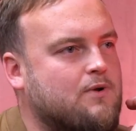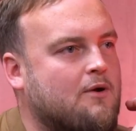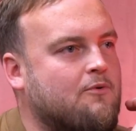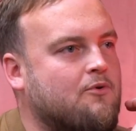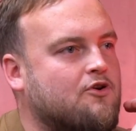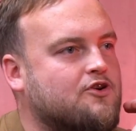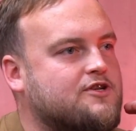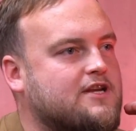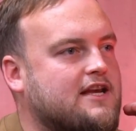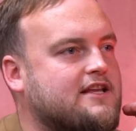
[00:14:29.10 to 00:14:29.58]
where we
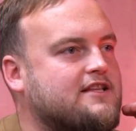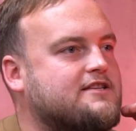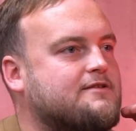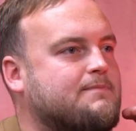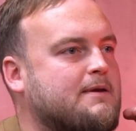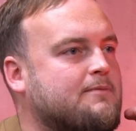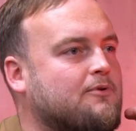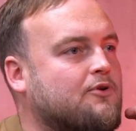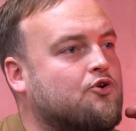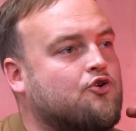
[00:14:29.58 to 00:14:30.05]
were saying to
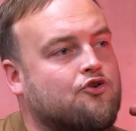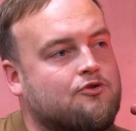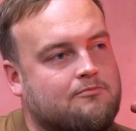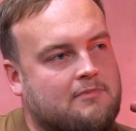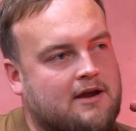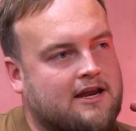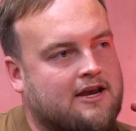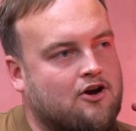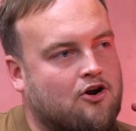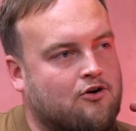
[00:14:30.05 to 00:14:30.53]
people who couldn't
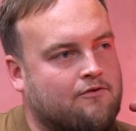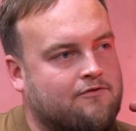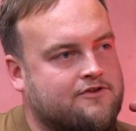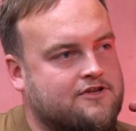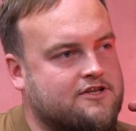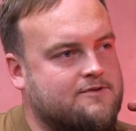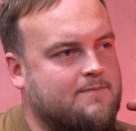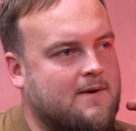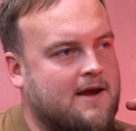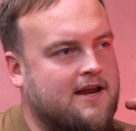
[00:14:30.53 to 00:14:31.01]
make it over
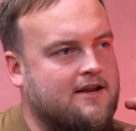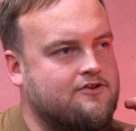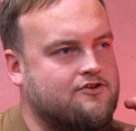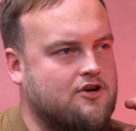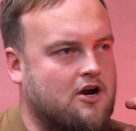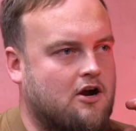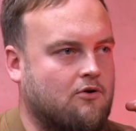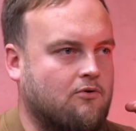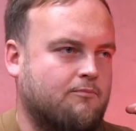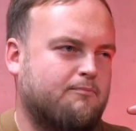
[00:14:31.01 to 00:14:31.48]
to Spain,
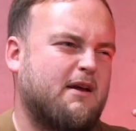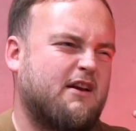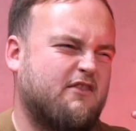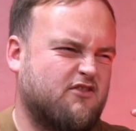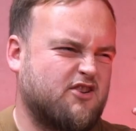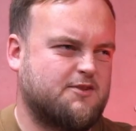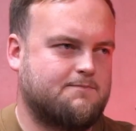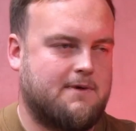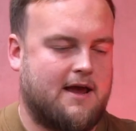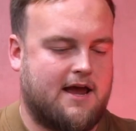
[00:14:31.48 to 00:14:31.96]
Joe, bit of
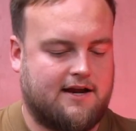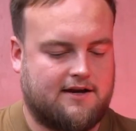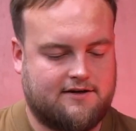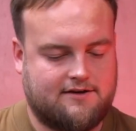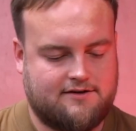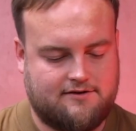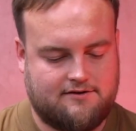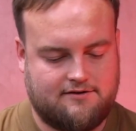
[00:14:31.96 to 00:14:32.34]
respect.